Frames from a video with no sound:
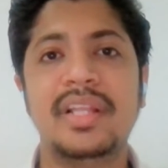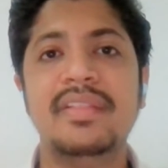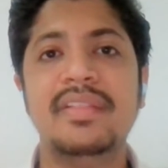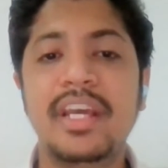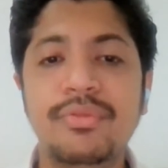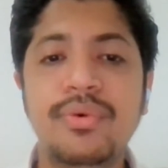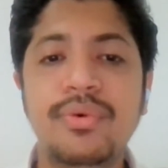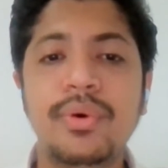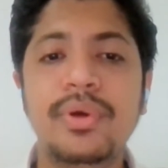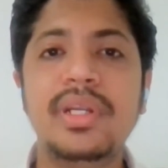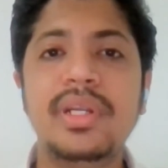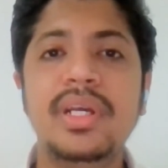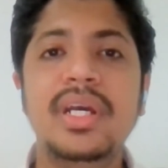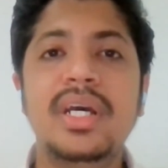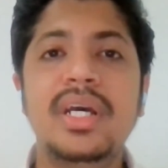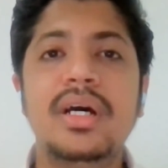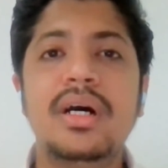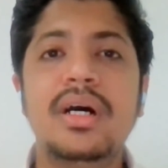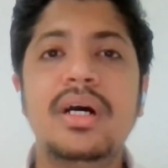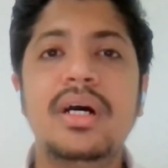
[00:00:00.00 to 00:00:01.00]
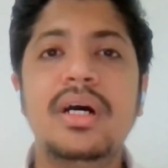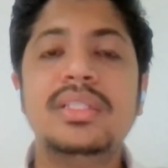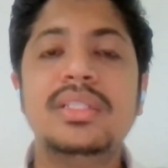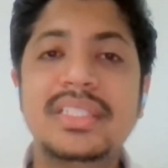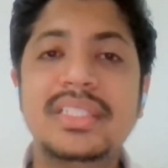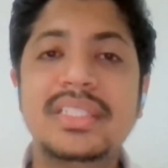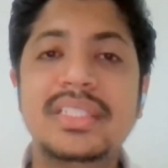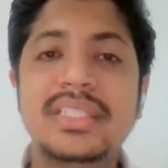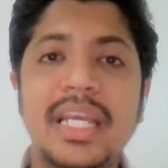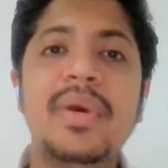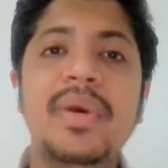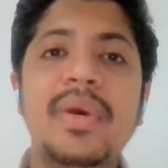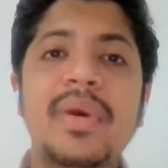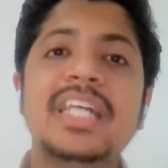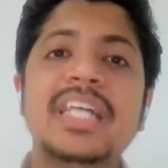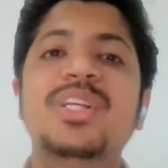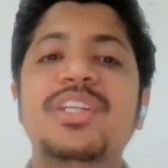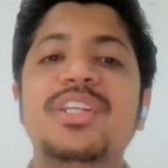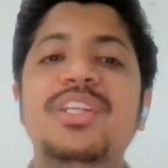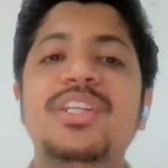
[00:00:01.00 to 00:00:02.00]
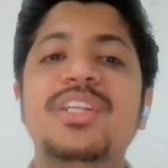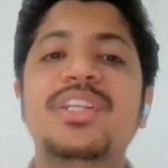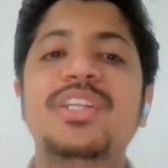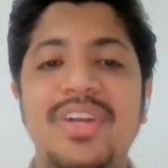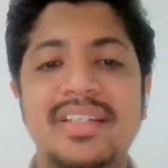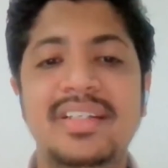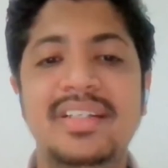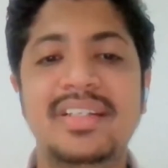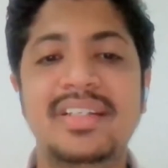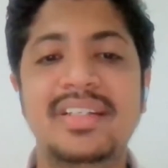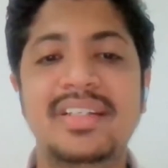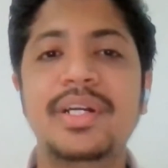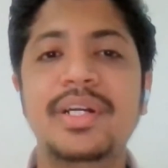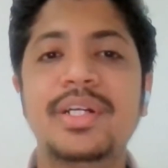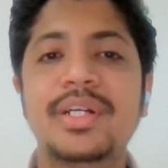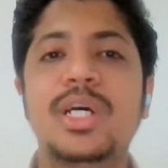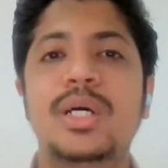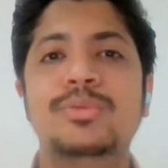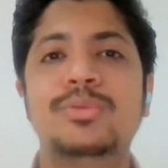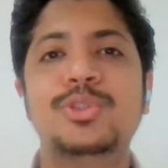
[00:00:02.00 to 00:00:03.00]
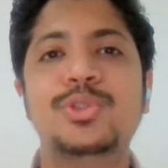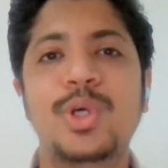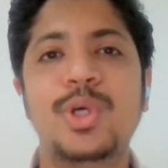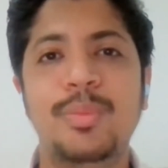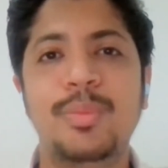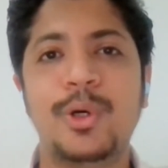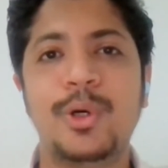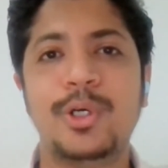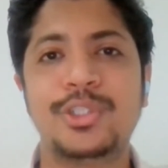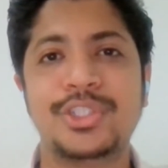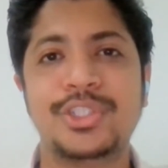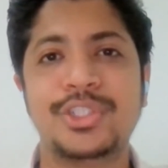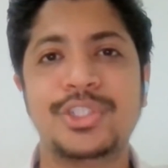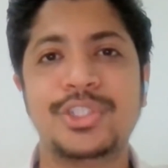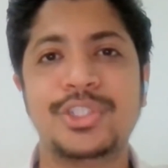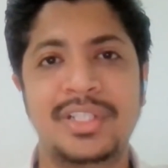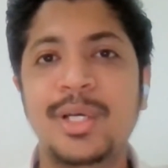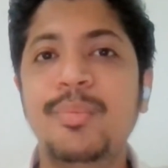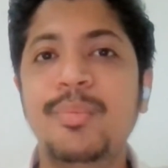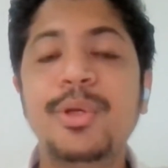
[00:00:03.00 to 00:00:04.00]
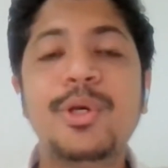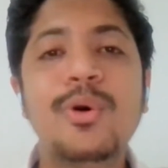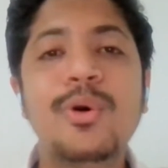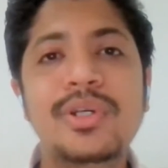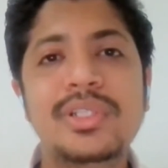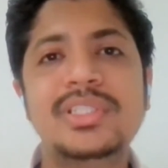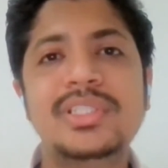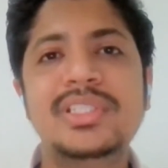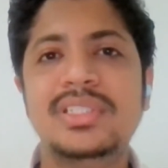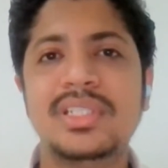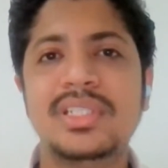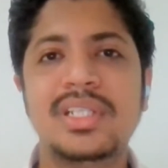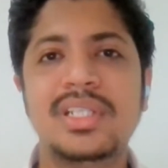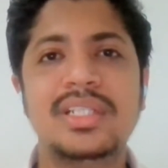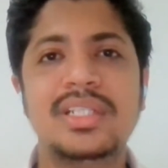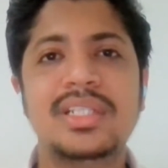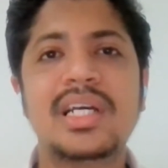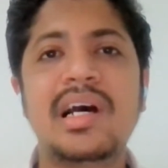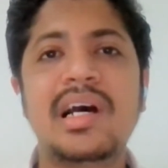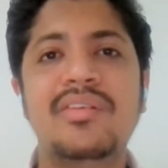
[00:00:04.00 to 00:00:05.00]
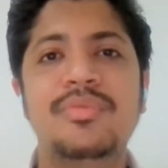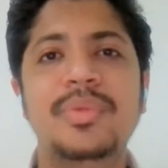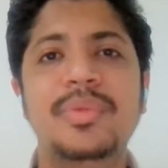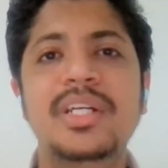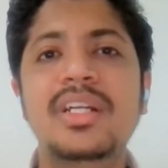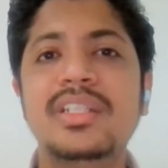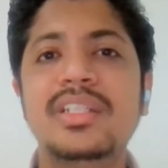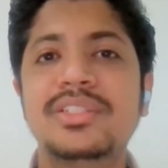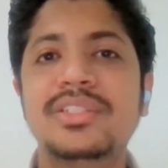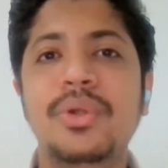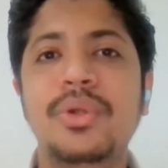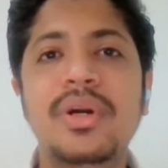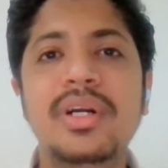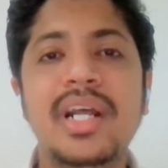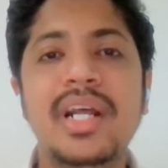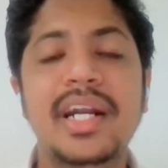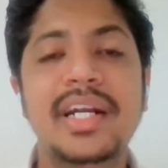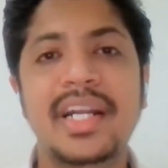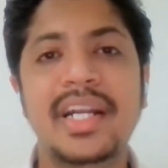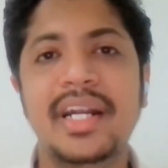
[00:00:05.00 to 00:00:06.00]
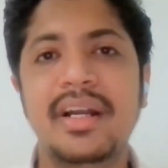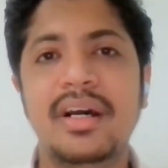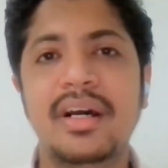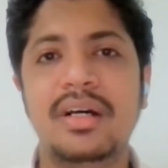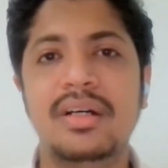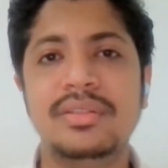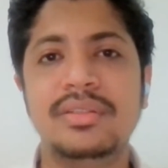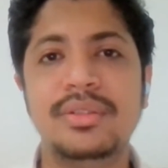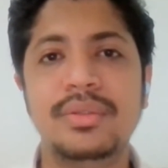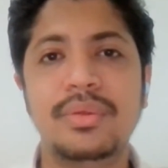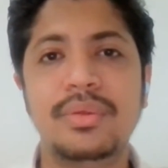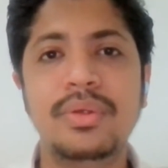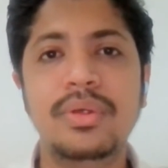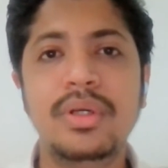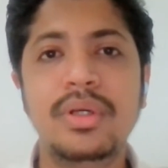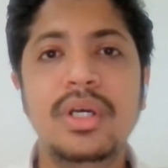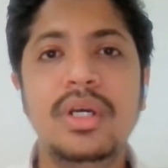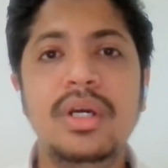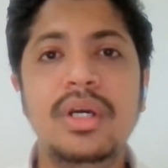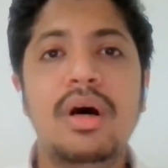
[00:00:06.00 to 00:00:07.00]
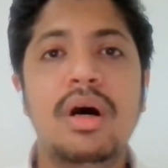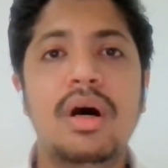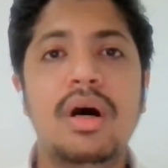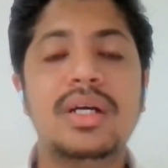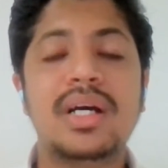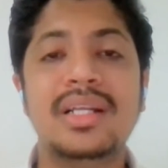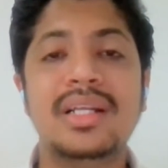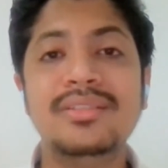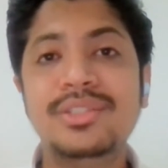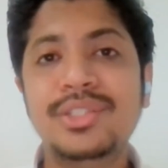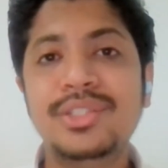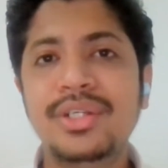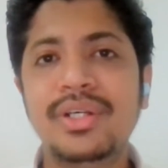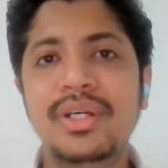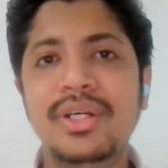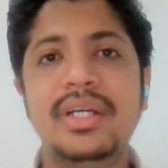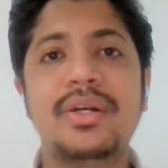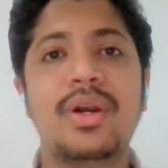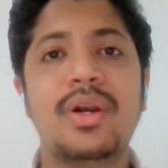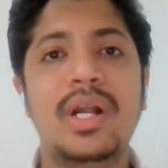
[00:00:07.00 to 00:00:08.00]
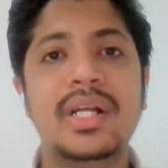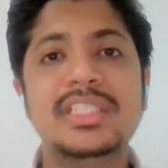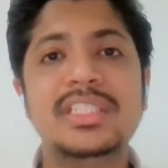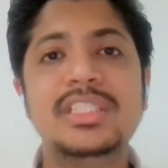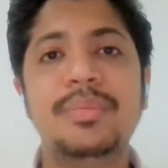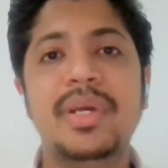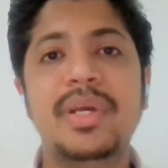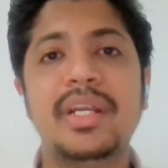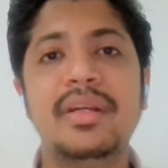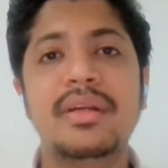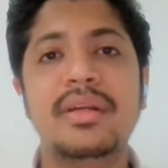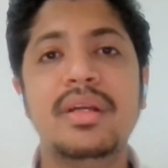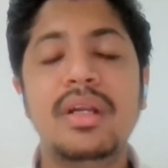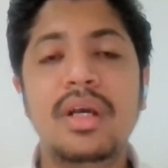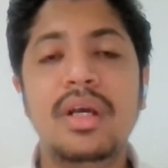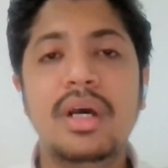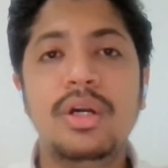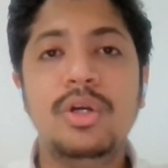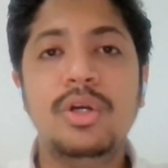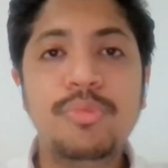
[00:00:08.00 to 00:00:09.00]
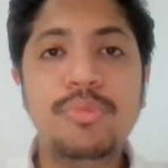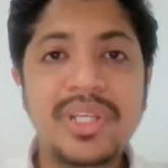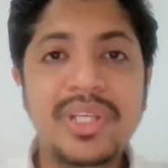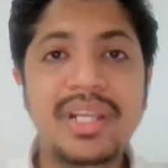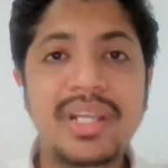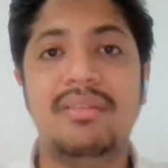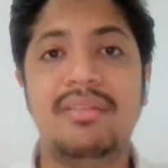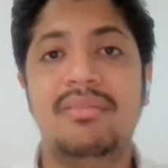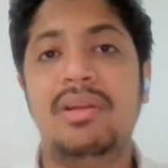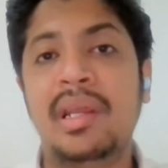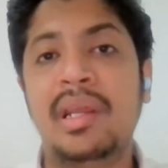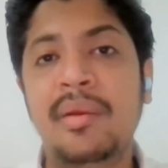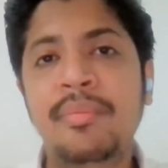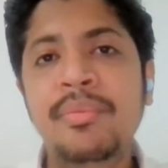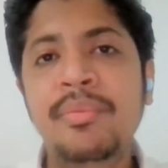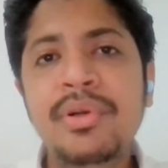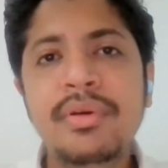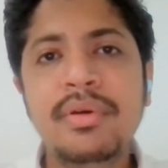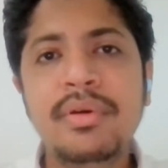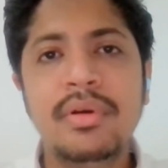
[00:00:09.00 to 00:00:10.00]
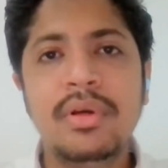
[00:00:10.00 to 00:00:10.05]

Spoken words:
and therefore the same has been reflected when it comes to abortion, because the government does not consider trans men to be raped.